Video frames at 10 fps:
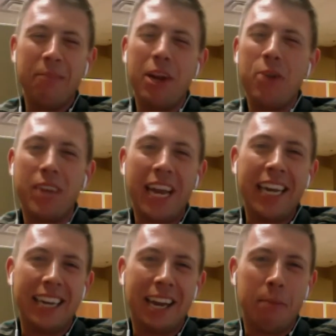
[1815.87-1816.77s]
you
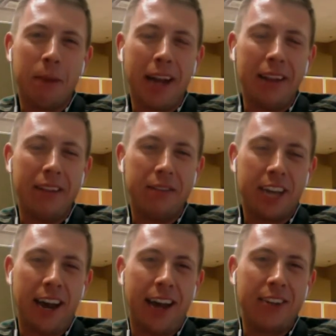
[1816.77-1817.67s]
didn't get a bottle of
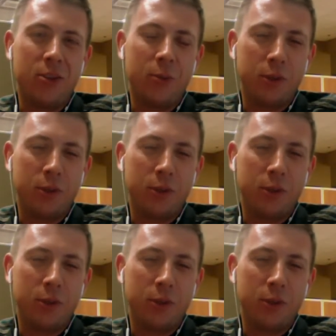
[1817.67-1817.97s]
scotch, which